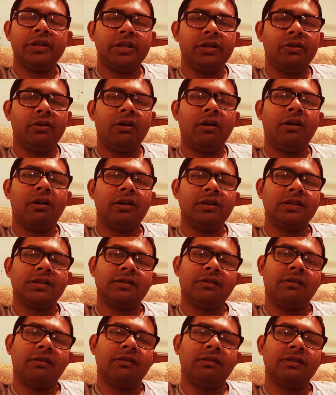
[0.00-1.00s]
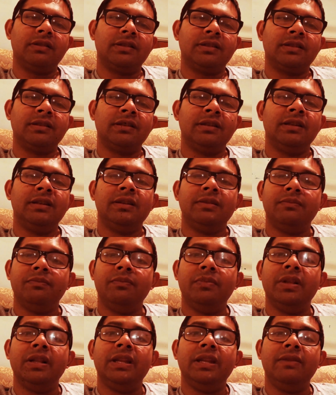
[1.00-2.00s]
your heart starts
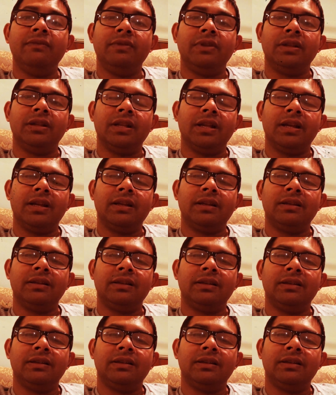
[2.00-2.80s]
believing that